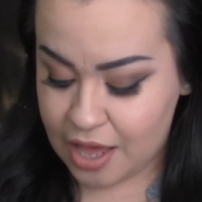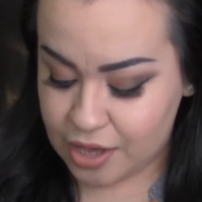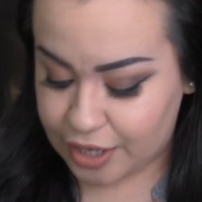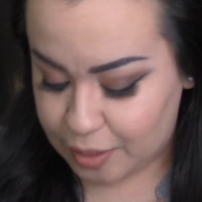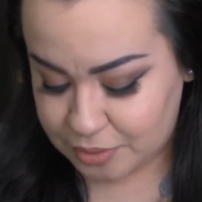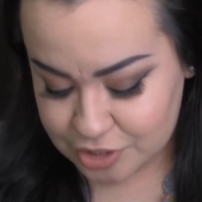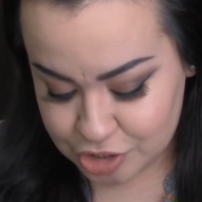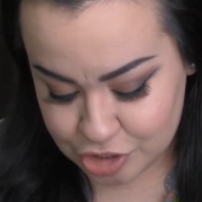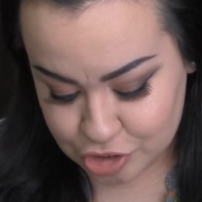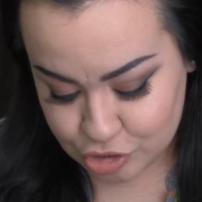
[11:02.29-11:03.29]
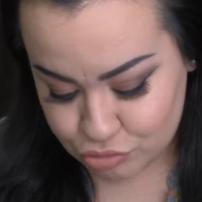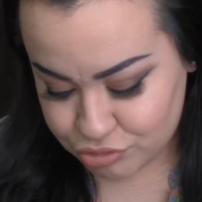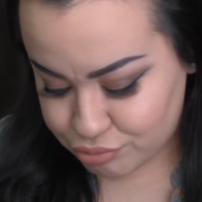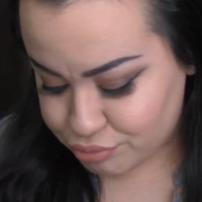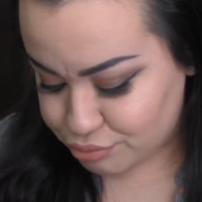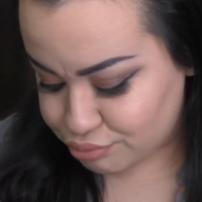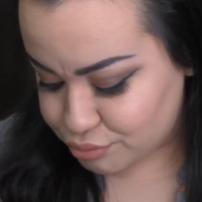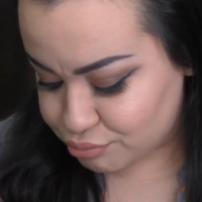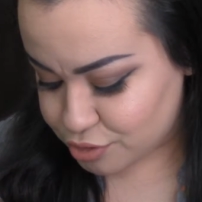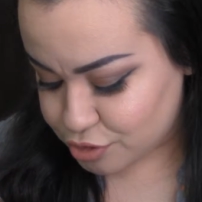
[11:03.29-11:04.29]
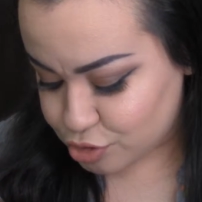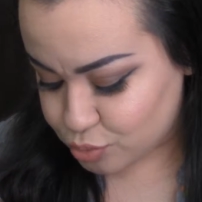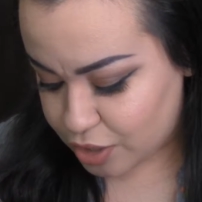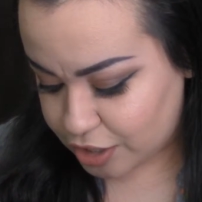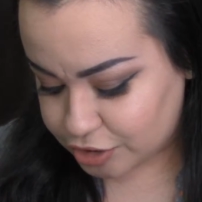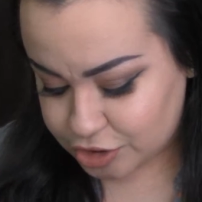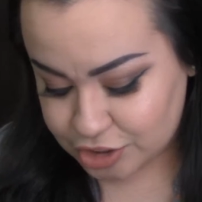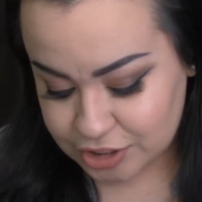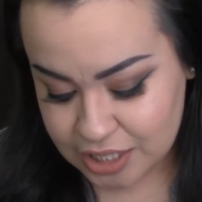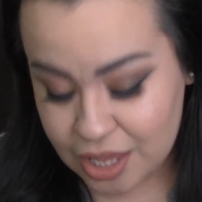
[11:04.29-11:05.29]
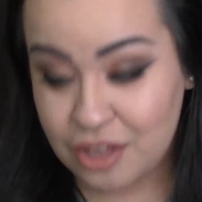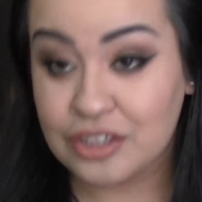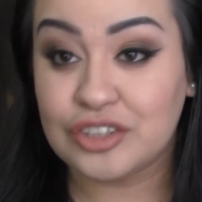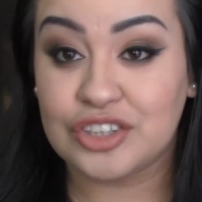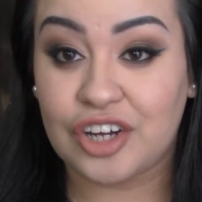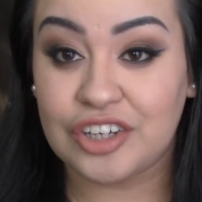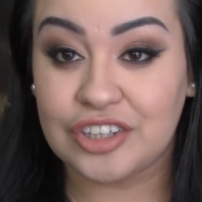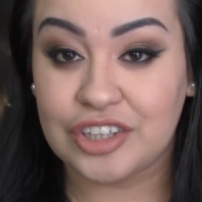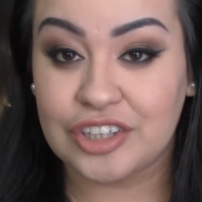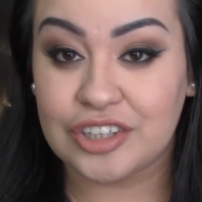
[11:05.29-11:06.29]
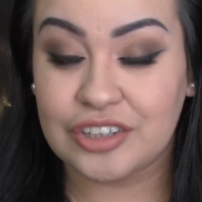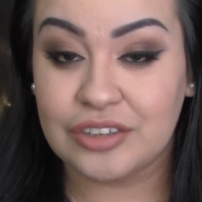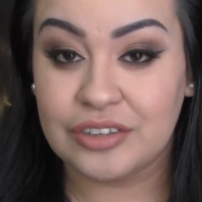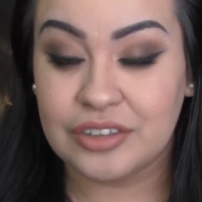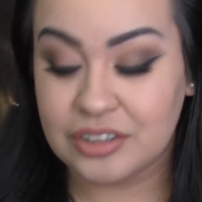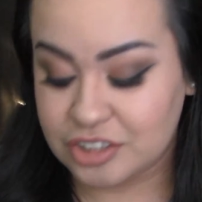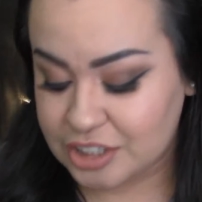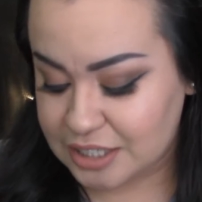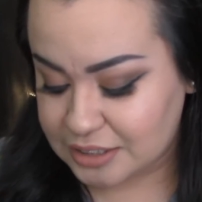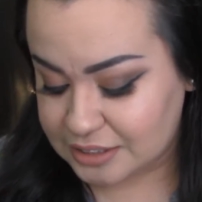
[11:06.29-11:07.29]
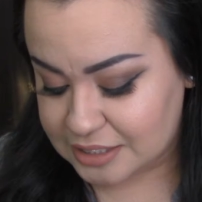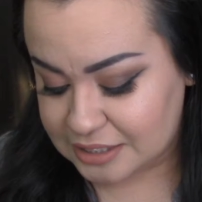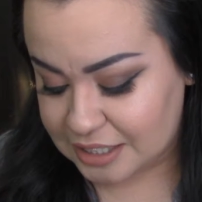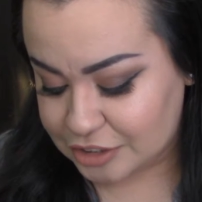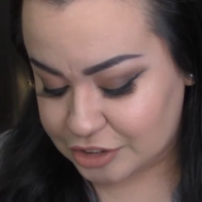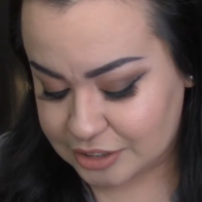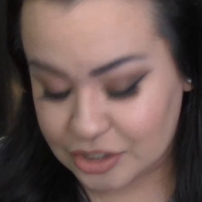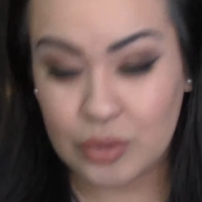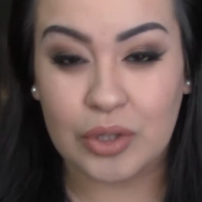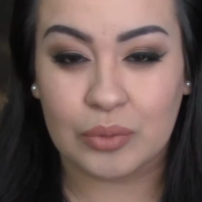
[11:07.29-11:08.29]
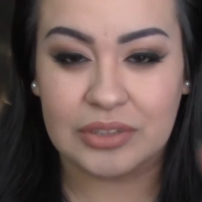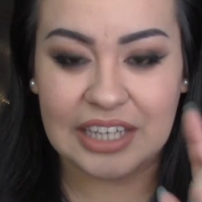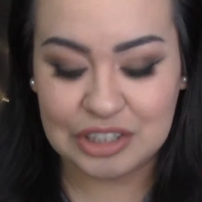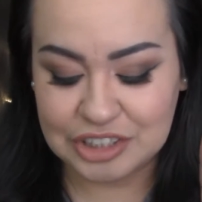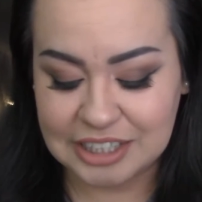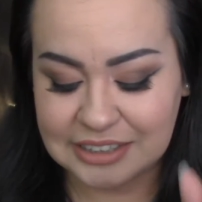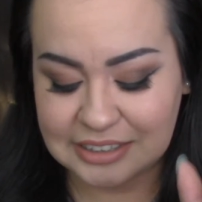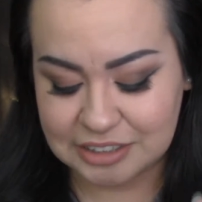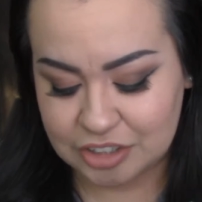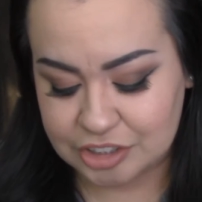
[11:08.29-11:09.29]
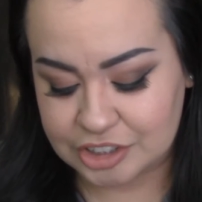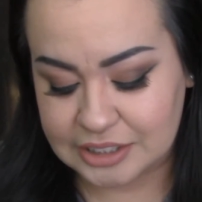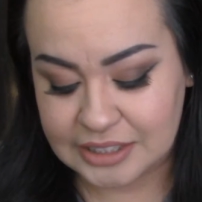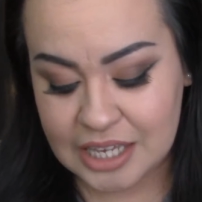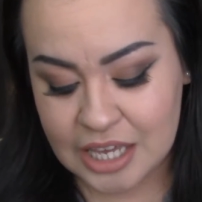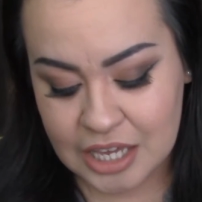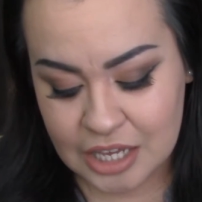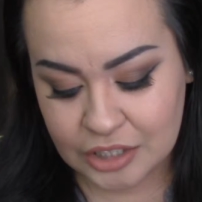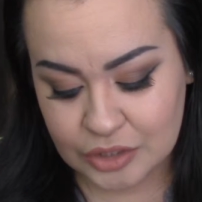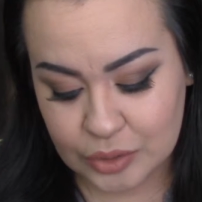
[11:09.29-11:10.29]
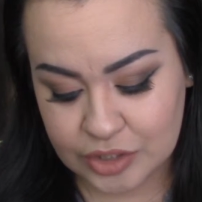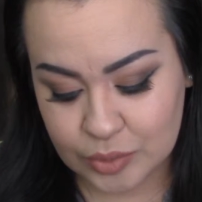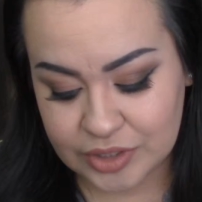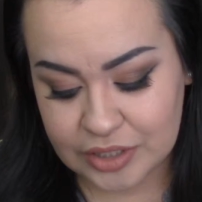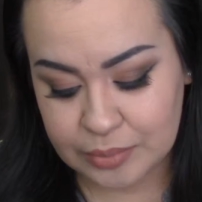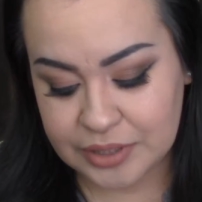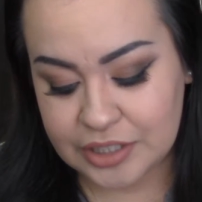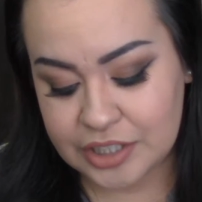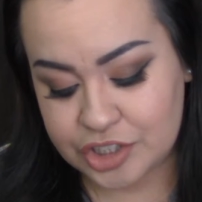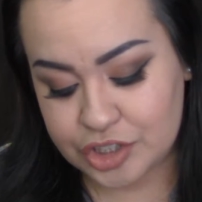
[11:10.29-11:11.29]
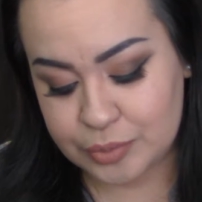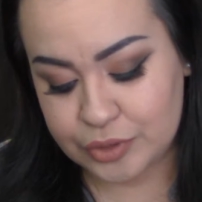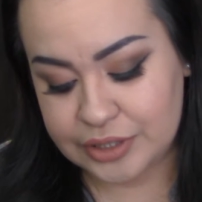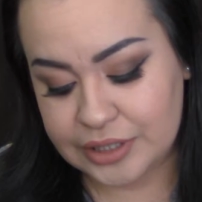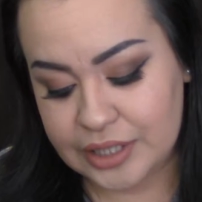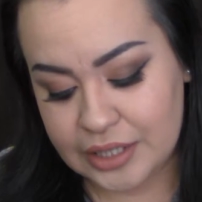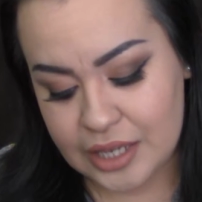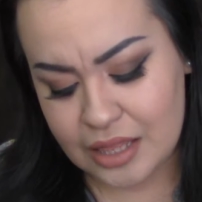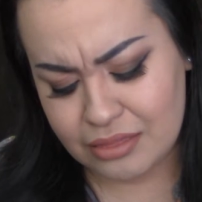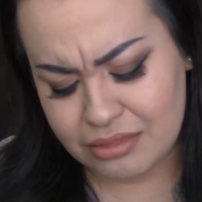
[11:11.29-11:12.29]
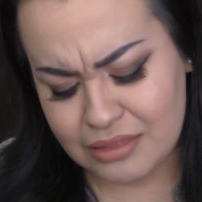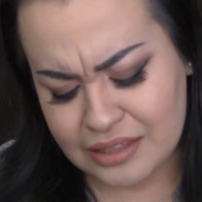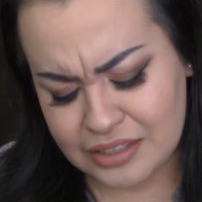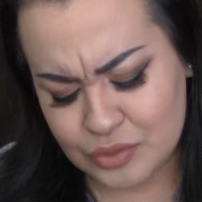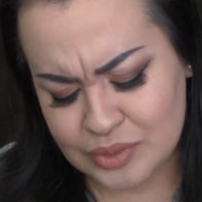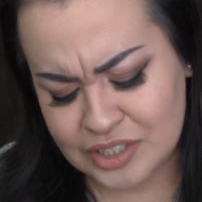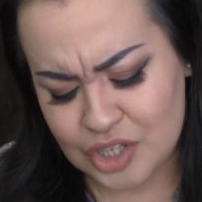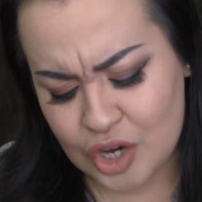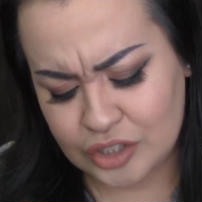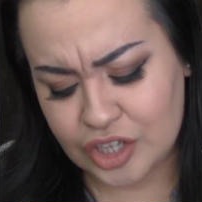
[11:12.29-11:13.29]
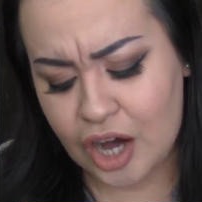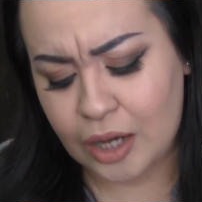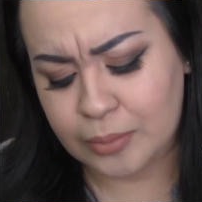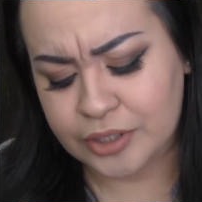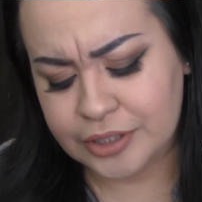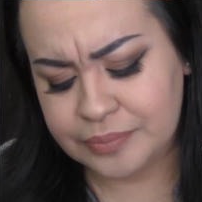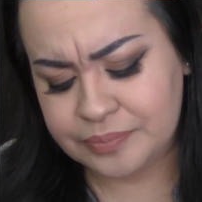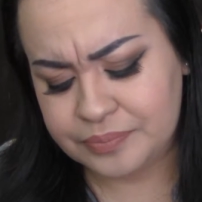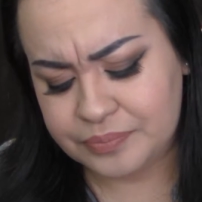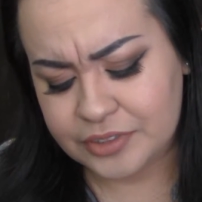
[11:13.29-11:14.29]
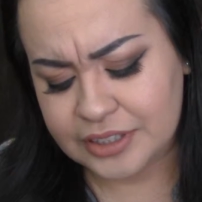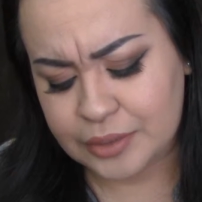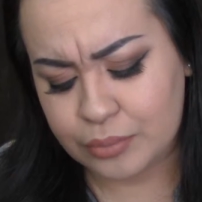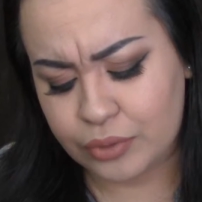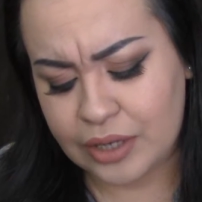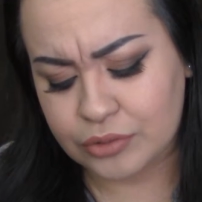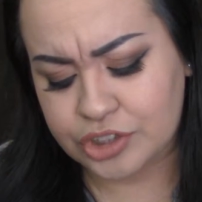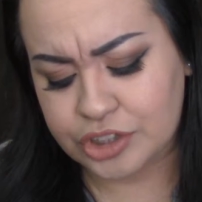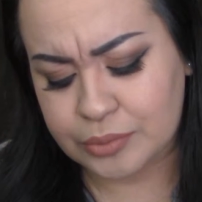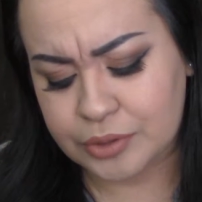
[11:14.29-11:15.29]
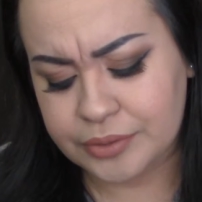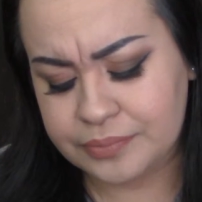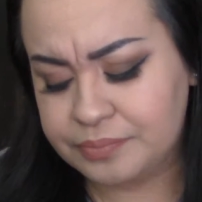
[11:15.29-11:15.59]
Okay, I'm going to swatch darker shades and then lighter shades. No, lighter shades and then darker shades. So this one's going to be shimmery, and this one's called Cobbler. It's like a brown shimmer.